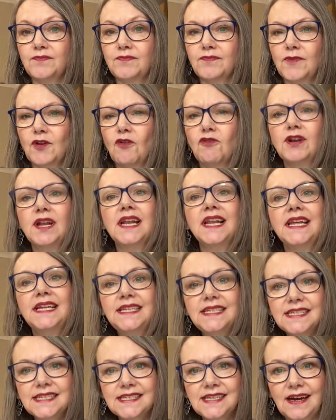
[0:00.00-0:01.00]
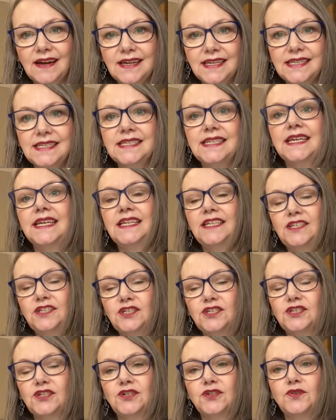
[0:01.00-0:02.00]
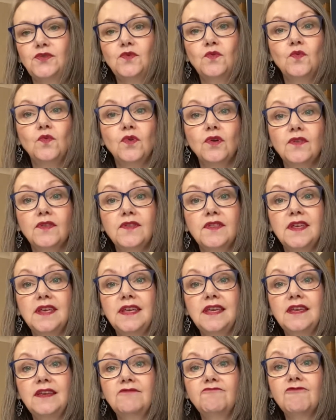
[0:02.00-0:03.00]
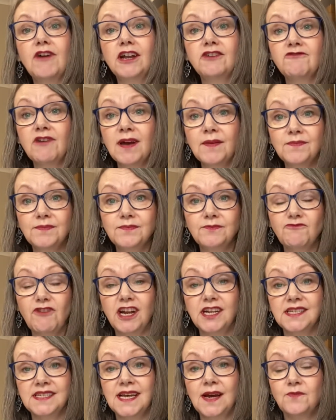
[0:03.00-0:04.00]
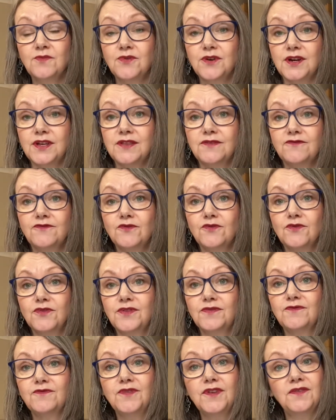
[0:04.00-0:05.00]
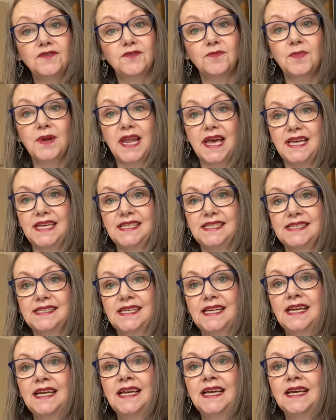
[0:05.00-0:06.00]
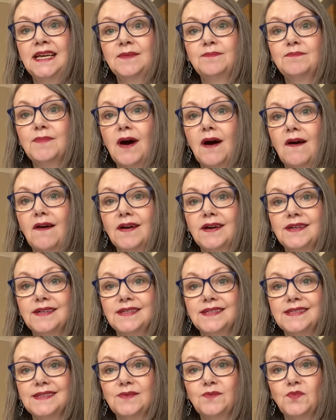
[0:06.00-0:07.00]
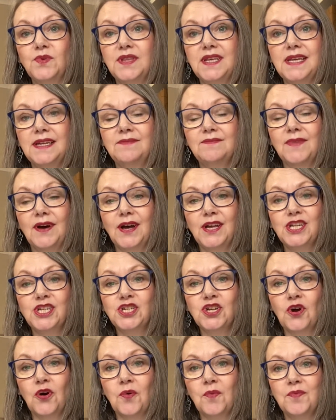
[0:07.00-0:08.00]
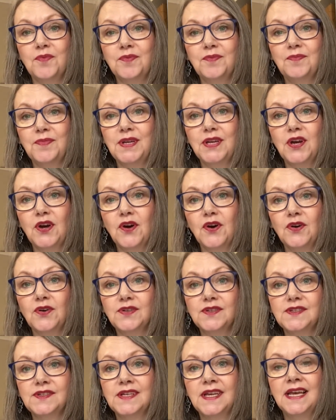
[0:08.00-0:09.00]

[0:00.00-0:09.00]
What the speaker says: or a little insight into what the runners-up were, the 4th and 5th place markers within my shop, because